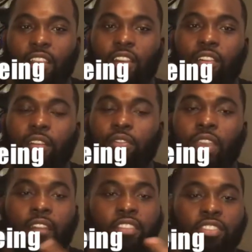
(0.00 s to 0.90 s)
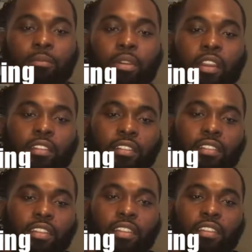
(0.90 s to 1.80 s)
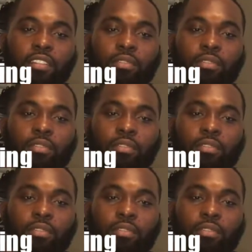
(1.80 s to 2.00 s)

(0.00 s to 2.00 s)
Oh, if you have a gym partner, then